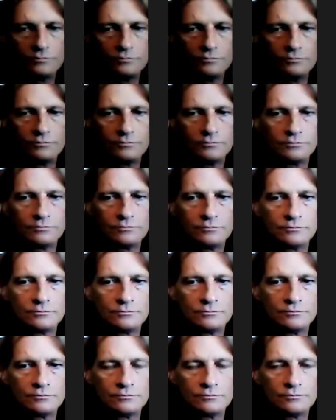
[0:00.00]

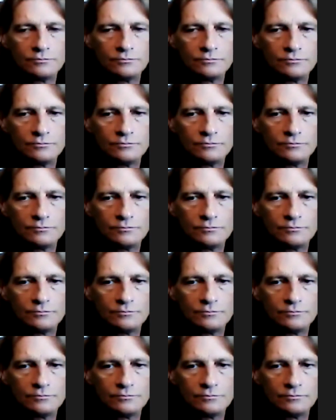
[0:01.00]

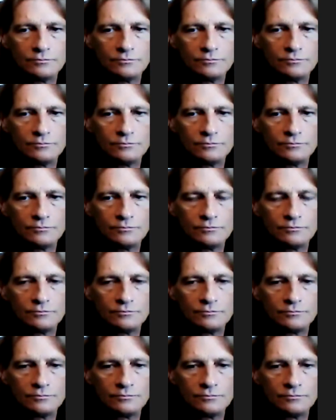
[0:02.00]

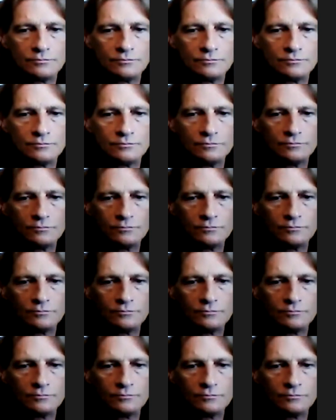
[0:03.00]

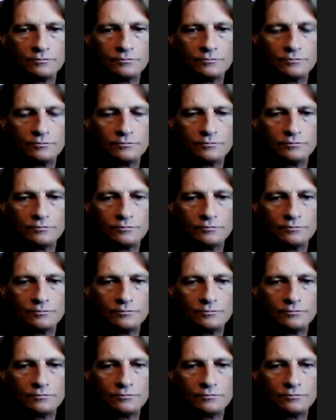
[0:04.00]
The person shown says nothing.